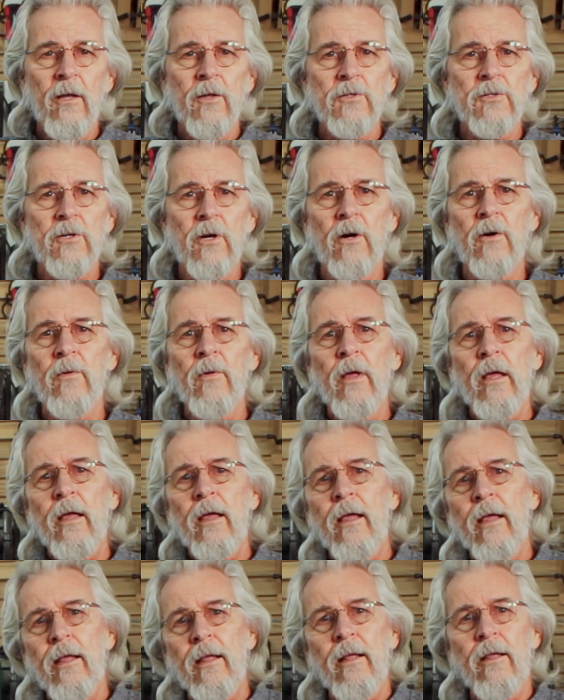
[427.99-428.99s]
So
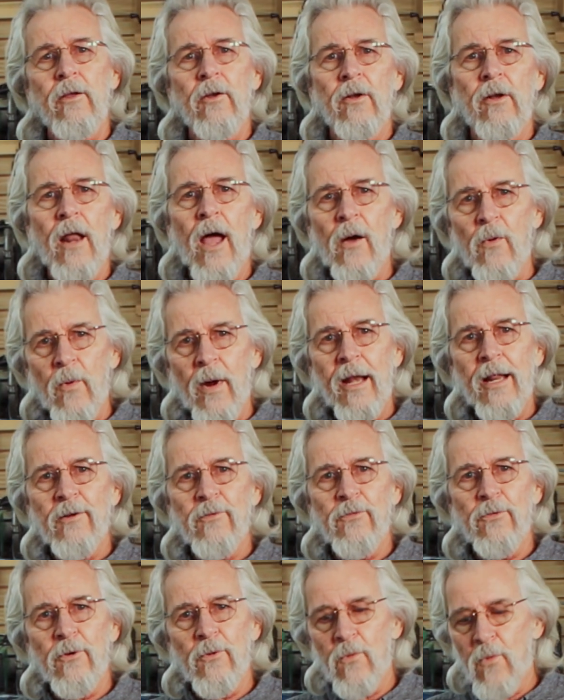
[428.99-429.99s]
you're not waiting
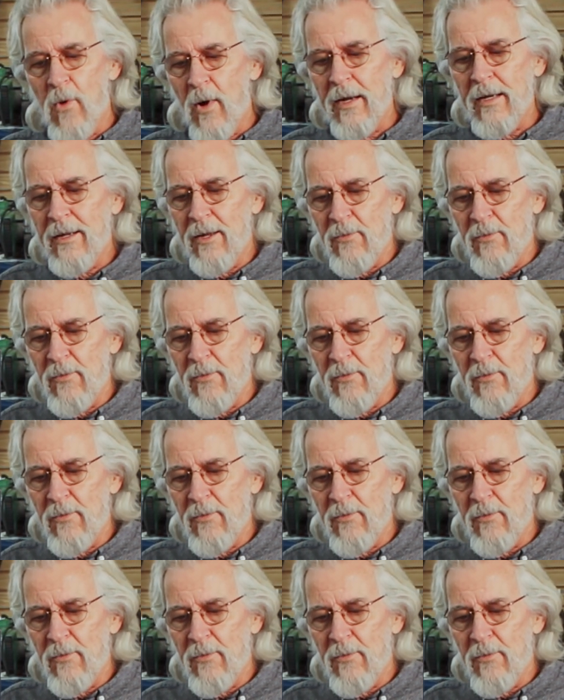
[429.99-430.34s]
for one